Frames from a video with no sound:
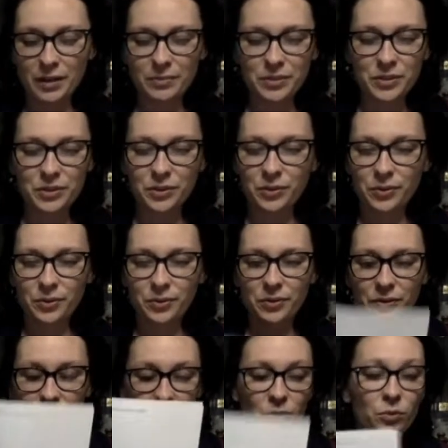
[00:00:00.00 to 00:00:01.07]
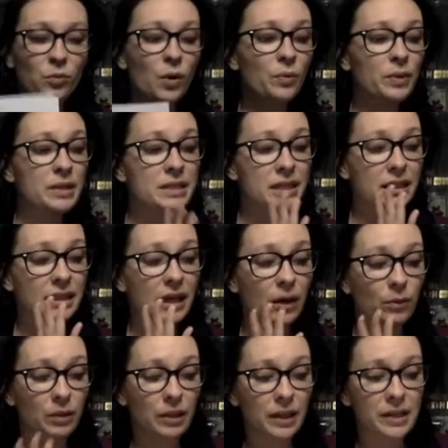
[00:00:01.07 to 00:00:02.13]
So what we did now
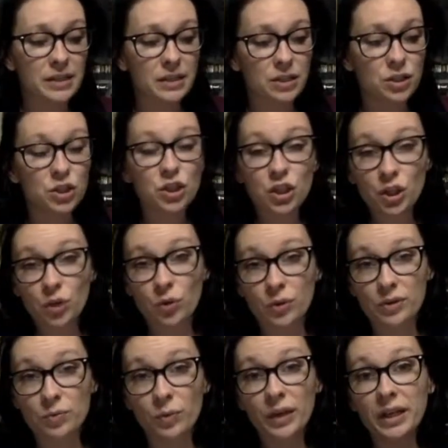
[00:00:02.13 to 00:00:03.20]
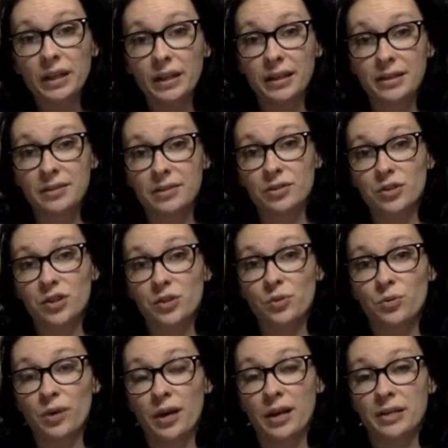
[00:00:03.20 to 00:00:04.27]
with lesson 2 is we did lesson
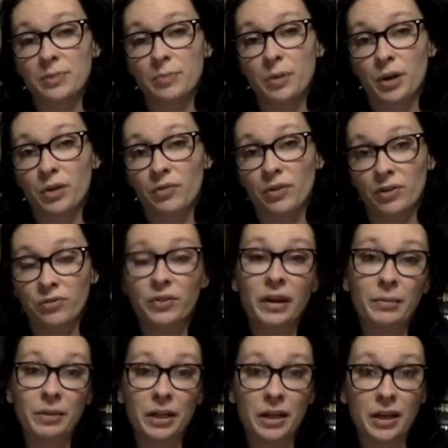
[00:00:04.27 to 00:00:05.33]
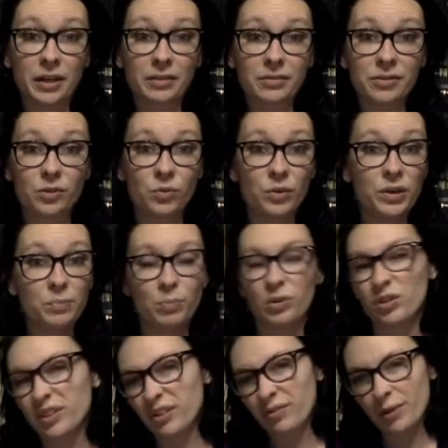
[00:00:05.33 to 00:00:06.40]
2 as part of our family night. So we
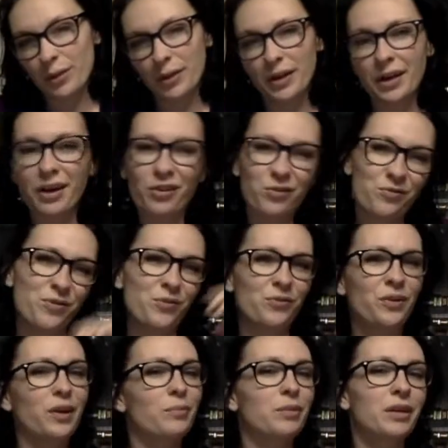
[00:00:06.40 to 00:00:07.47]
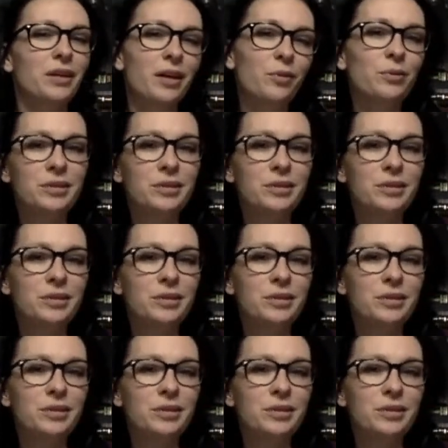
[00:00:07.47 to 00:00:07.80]
pulled everything out for family night.